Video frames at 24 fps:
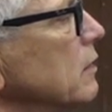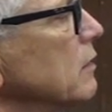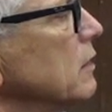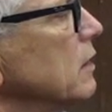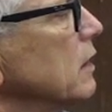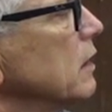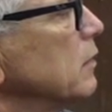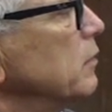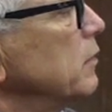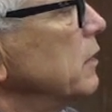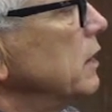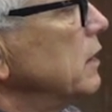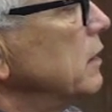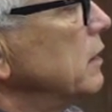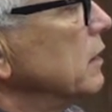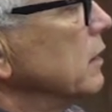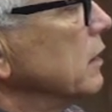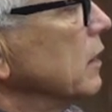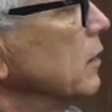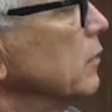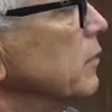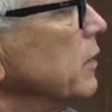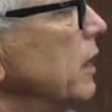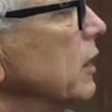that I made
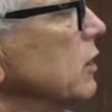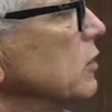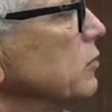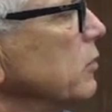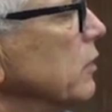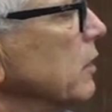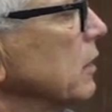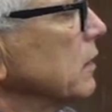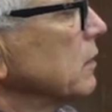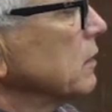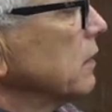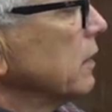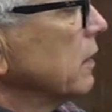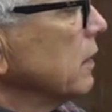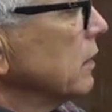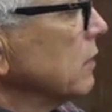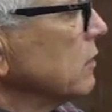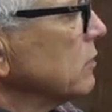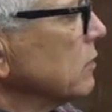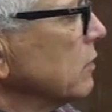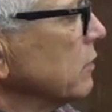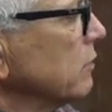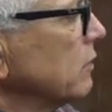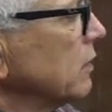there, match mark there,
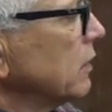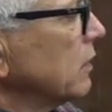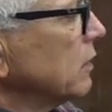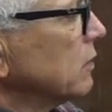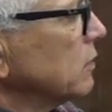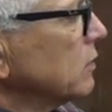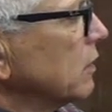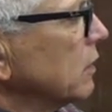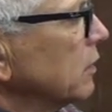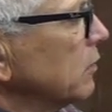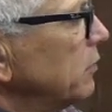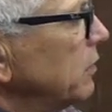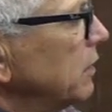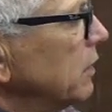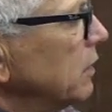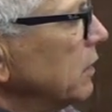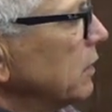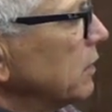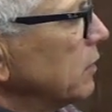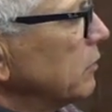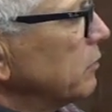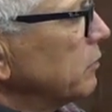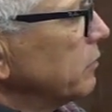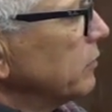so everything's going to be in the
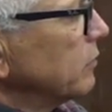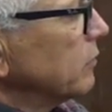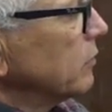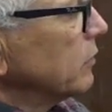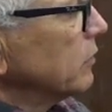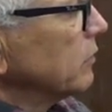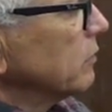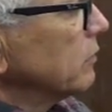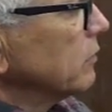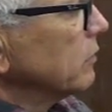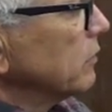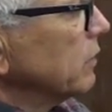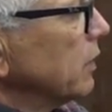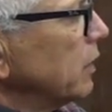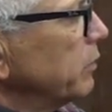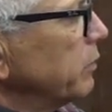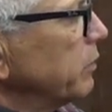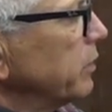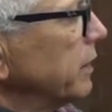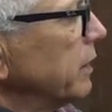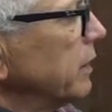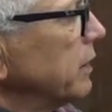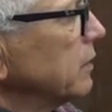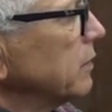good right
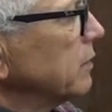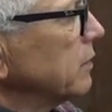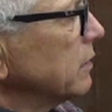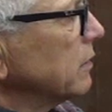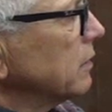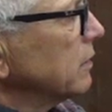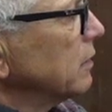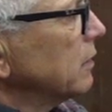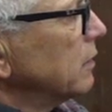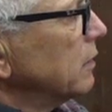place.